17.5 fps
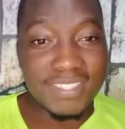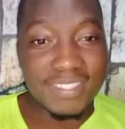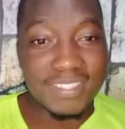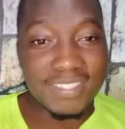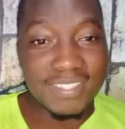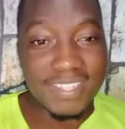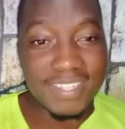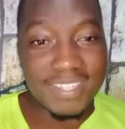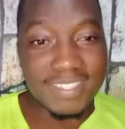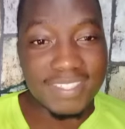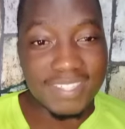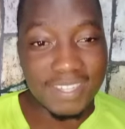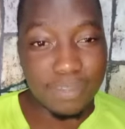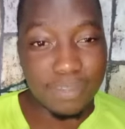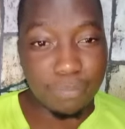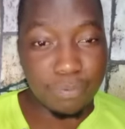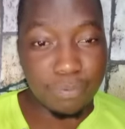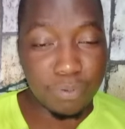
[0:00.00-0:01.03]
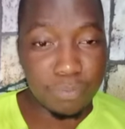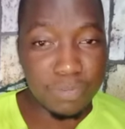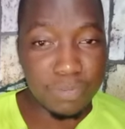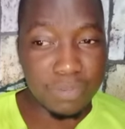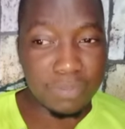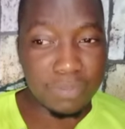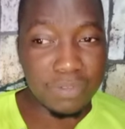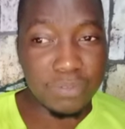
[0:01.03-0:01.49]
is the entire
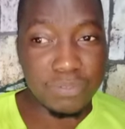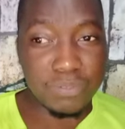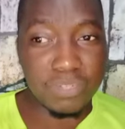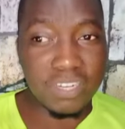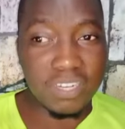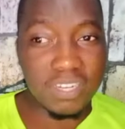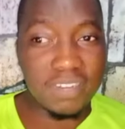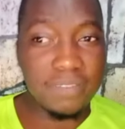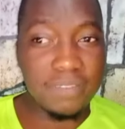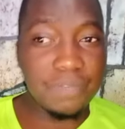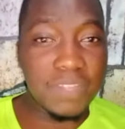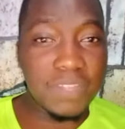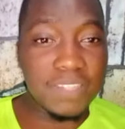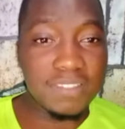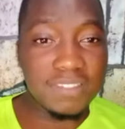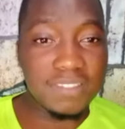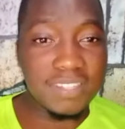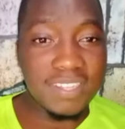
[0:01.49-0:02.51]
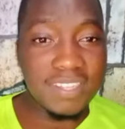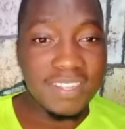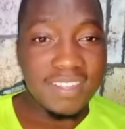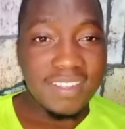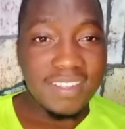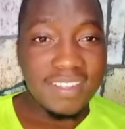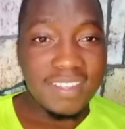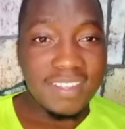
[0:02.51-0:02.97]
problem, and also the defense
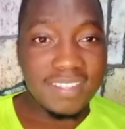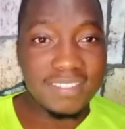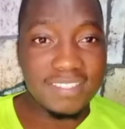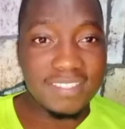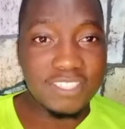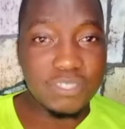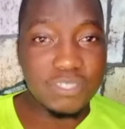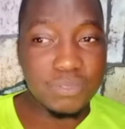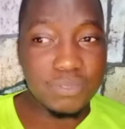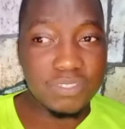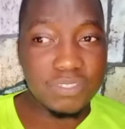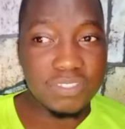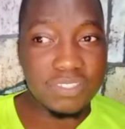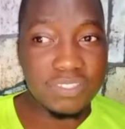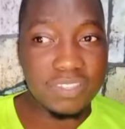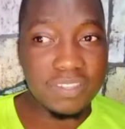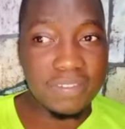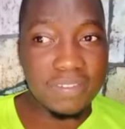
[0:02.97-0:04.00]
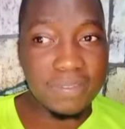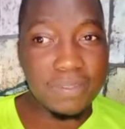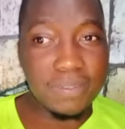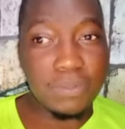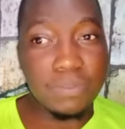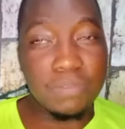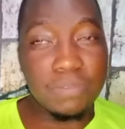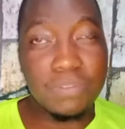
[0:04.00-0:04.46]
has issues.
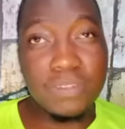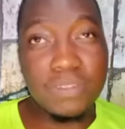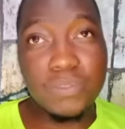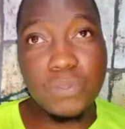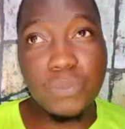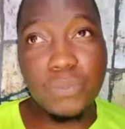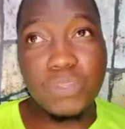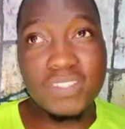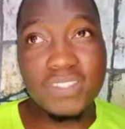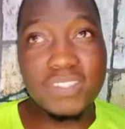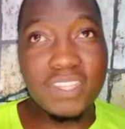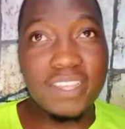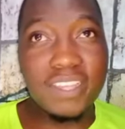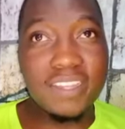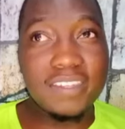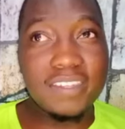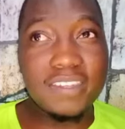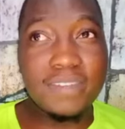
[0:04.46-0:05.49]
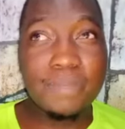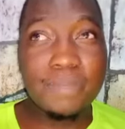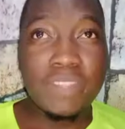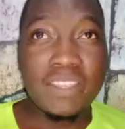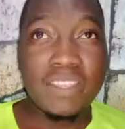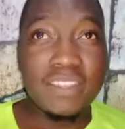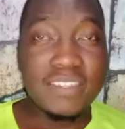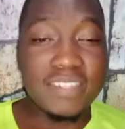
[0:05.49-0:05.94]
Even though we signed
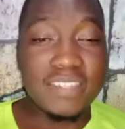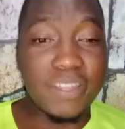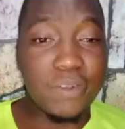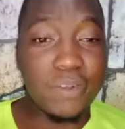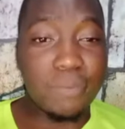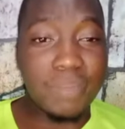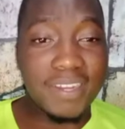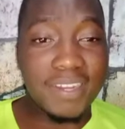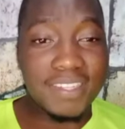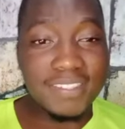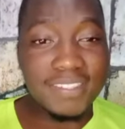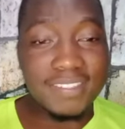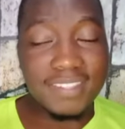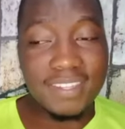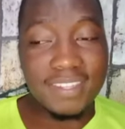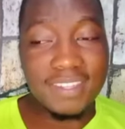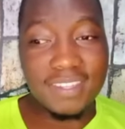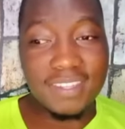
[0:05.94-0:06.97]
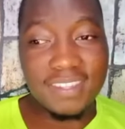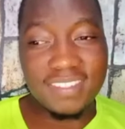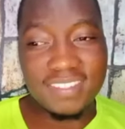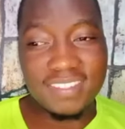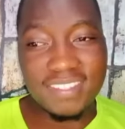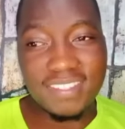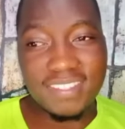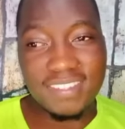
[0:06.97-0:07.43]
Tyrell Malacia
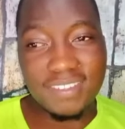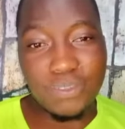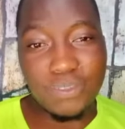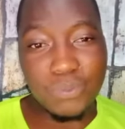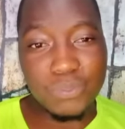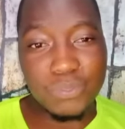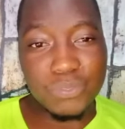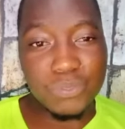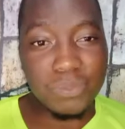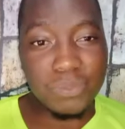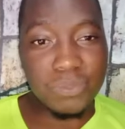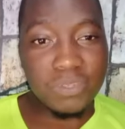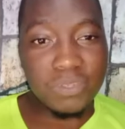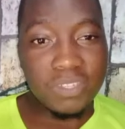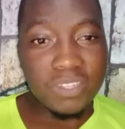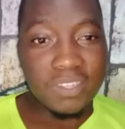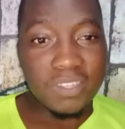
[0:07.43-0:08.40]
and also